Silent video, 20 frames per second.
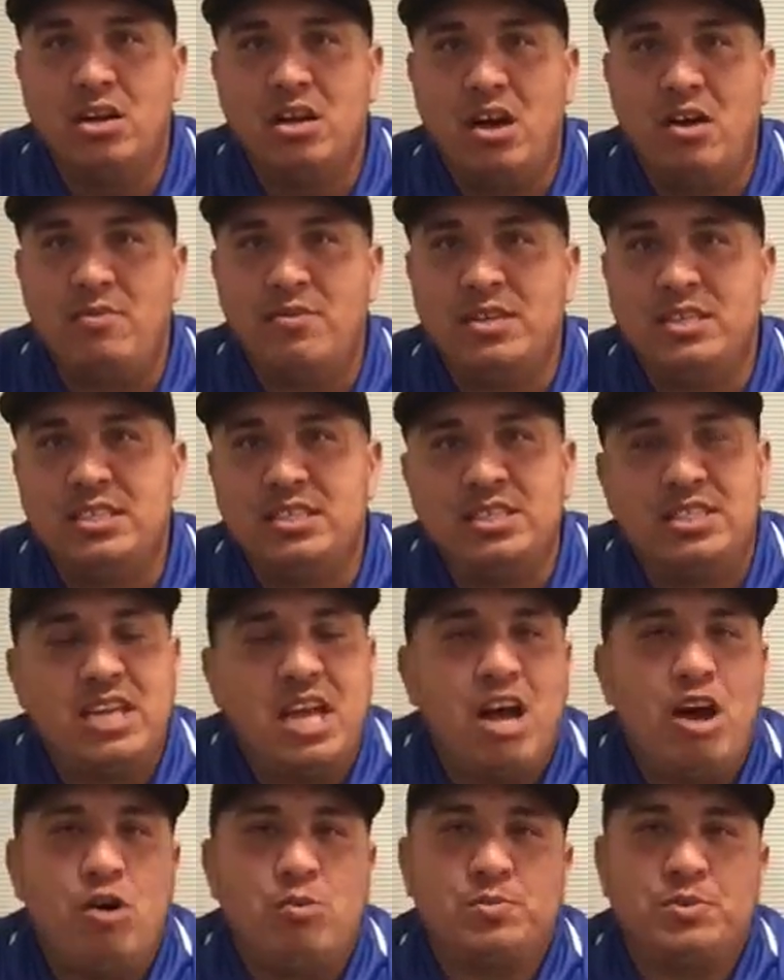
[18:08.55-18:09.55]
Hopefully this
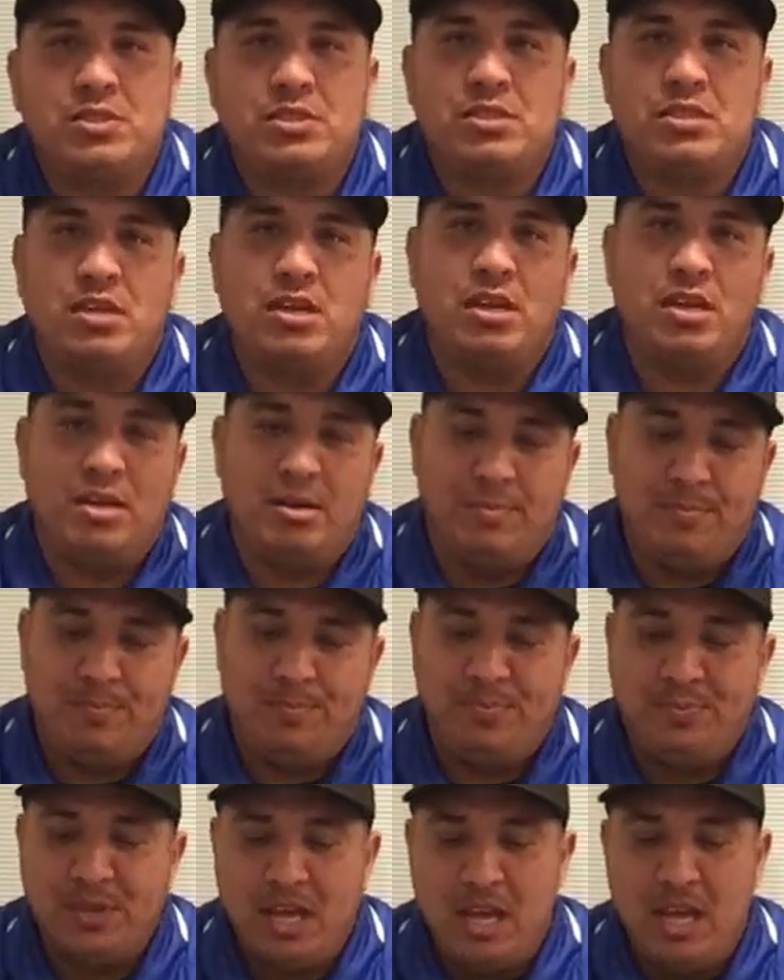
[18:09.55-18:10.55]
helps.
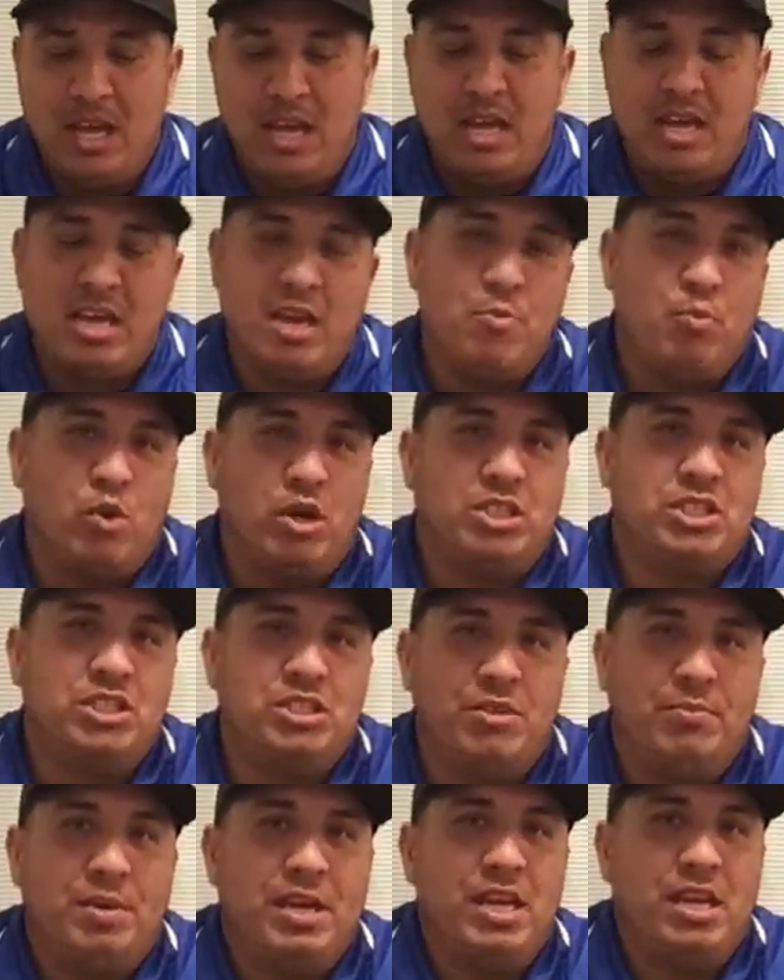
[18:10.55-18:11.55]
Keep watching
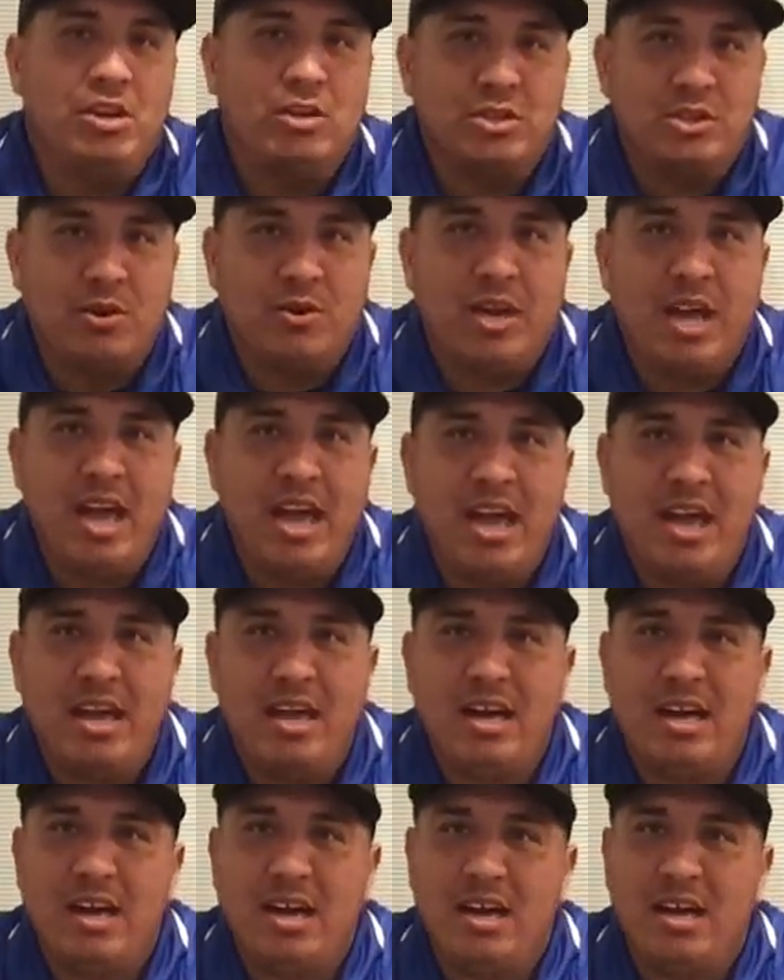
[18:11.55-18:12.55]
the videos,
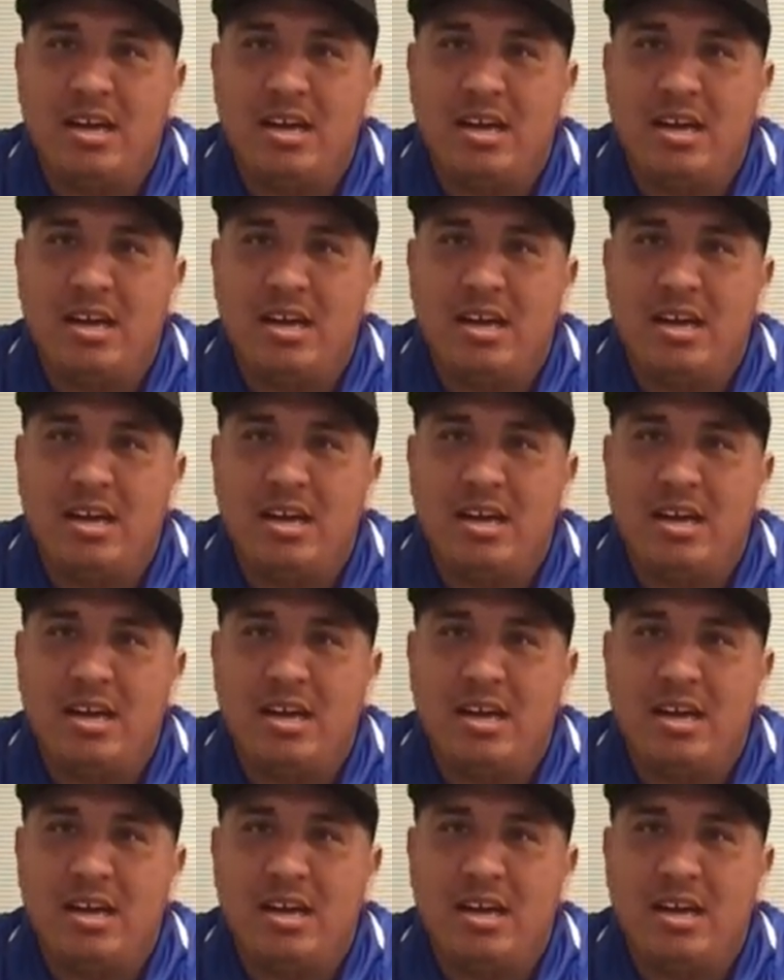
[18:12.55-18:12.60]
okay?